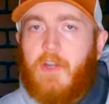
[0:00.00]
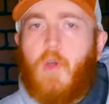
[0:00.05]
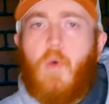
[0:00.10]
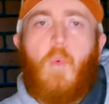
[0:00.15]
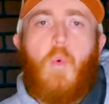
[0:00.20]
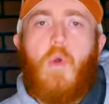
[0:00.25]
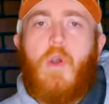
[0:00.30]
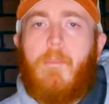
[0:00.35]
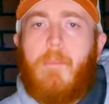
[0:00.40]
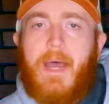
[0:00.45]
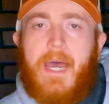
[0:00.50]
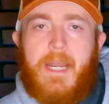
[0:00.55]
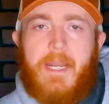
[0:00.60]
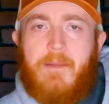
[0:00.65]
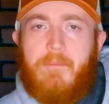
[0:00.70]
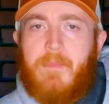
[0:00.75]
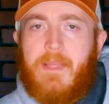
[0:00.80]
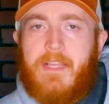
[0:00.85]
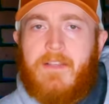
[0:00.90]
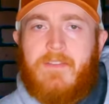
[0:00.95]
or I know
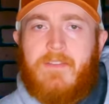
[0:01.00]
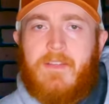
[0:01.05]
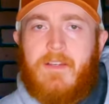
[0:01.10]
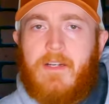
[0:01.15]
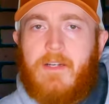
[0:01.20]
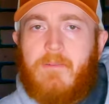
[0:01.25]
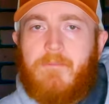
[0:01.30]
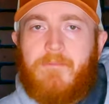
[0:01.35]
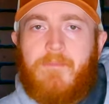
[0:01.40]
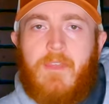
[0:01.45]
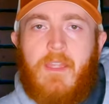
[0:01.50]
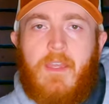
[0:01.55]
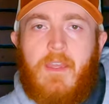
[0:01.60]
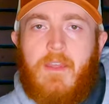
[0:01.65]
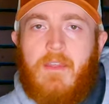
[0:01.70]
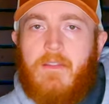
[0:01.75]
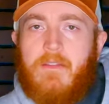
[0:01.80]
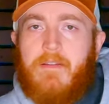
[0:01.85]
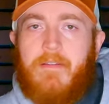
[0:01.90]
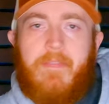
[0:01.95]
Warbonnet makes them,
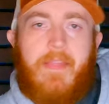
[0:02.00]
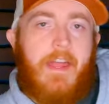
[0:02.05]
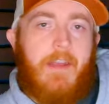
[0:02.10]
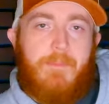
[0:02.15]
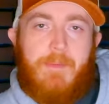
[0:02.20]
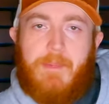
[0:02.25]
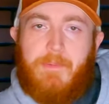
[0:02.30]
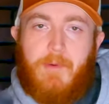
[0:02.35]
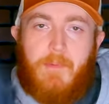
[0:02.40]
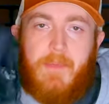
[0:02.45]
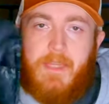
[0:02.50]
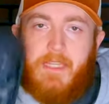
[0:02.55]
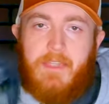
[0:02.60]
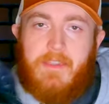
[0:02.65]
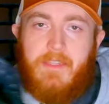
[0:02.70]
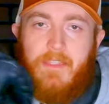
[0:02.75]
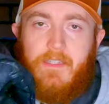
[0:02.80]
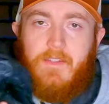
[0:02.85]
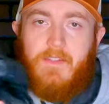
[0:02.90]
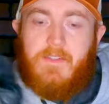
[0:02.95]
a lot of people make
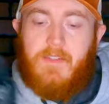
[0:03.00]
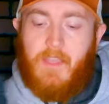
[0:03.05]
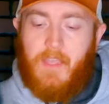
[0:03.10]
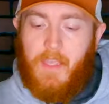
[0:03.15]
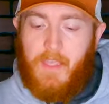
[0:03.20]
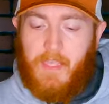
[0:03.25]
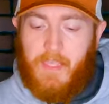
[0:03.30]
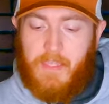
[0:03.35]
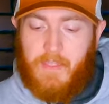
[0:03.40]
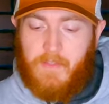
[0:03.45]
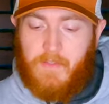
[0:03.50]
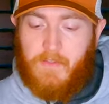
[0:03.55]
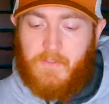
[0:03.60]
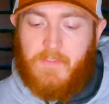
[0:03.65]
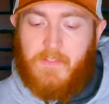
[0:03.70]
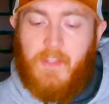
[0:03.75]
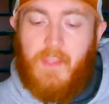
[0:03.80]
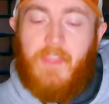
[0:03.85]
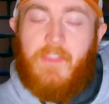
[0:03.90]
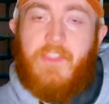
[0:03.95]
these,
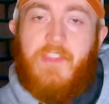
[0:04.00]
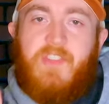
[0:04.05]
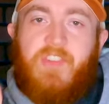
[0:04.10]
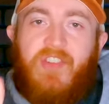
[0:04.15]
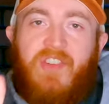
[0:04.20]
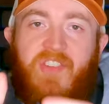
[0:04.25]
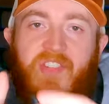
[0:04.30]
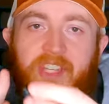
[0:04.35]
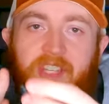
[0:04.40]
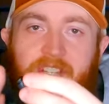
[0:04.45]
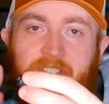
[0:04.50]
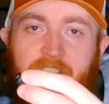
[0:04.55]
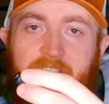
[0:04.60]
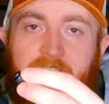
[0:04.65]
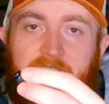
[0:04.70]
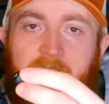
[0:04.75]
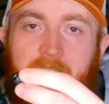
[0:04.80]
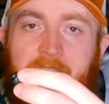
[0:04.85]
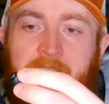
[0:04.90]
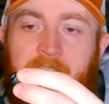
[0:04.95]
is the
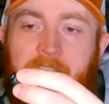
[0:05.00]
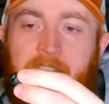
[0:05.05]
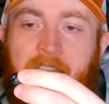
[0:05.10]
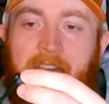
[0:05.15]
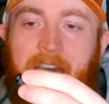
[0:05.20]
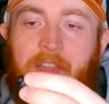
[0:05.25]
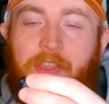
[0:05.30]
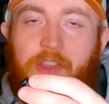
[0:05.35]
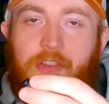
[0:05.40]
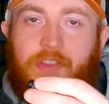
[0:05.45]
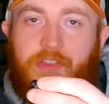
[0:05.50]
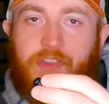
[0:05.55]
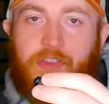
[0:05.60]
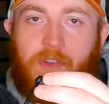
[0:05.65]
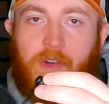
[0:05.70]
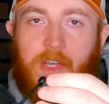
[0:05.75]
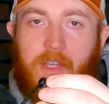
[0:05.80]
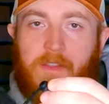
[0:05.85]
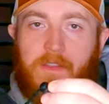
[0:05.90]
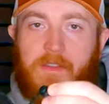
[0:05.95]
cinch is on the
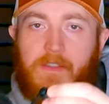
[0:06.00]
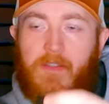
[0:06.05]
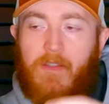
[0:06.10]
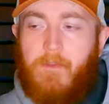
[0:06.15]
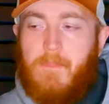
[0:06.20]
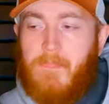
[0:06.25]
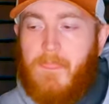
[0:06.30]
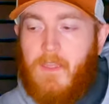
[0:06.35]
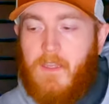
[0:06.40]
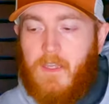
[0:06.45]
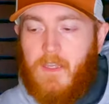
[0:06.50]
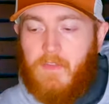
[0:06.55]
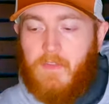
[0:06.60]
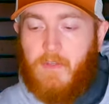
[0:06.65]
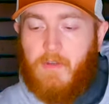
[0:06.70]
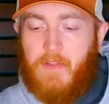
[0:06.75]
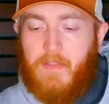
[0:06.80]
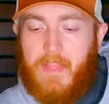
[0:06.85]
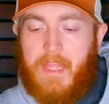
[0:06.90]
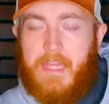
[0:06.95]
front.
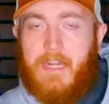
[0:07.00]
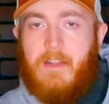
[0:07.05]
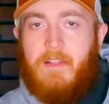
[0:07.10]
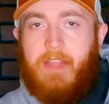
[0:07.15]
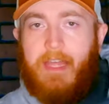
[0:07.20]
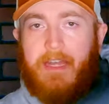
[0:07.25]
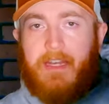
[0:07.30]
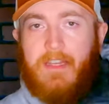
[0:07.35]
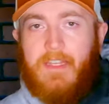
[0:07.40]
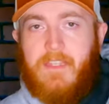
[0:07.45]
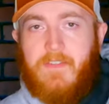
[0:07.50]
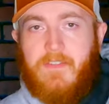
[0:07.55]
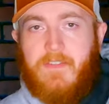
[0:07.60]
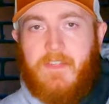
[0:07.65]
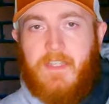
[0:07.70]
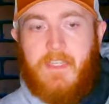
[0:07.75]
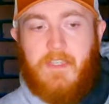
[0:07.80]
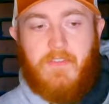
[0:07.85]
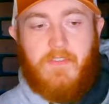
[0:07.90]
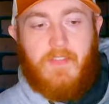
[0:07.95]
So a lot, a lot of these
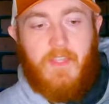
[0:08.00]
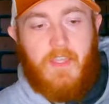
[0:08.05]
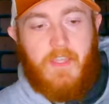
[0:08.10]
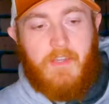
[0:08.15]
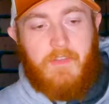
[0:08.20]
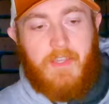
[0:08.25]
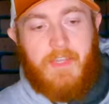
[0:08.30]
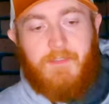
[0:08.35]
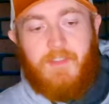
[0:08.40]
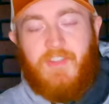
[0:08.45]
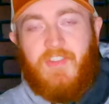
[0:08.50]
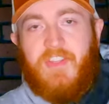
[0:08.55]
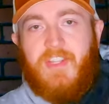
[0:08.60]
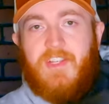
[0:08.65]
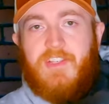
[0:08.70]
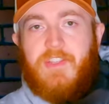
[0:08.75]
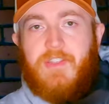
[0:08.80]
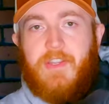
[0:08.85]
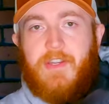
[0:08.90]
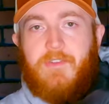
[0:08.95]
things, you'll have the
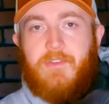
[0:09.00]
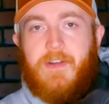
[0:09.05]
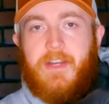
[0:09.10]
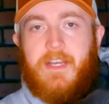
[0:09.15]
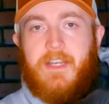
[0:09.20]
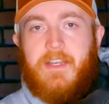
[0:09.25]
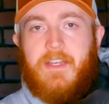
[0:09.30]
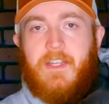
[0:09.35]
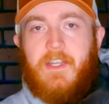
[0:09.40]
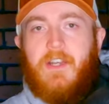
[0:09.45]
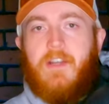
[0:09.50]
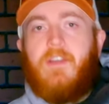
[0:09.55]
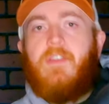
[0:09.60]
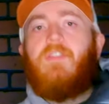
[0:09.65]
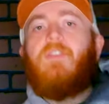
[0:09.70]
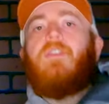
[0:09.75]
cinch like right here,